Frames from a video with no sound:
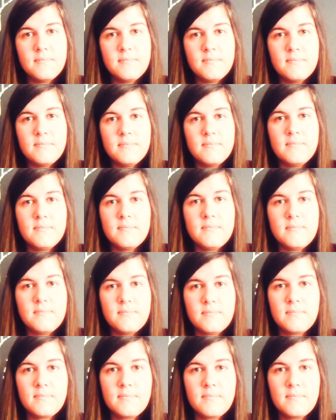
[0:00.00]

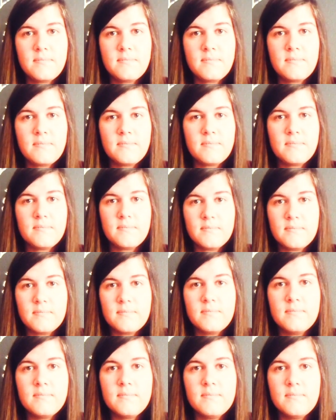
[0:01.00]

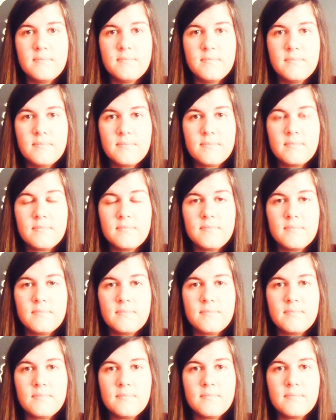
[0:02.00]

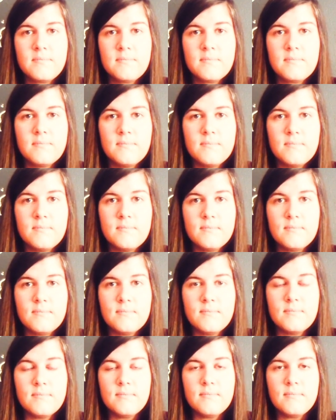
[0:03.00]

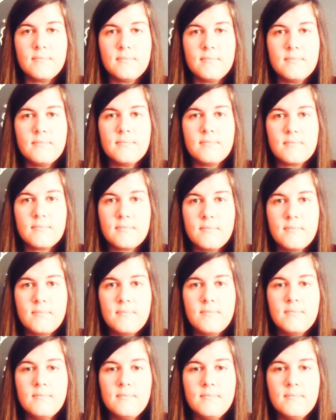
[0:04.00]

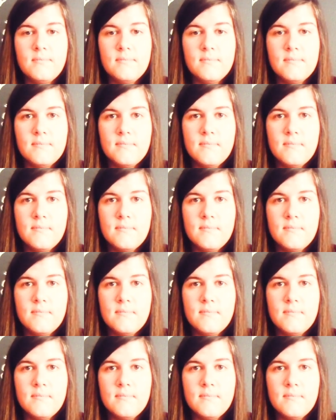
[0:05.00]
(not speaking)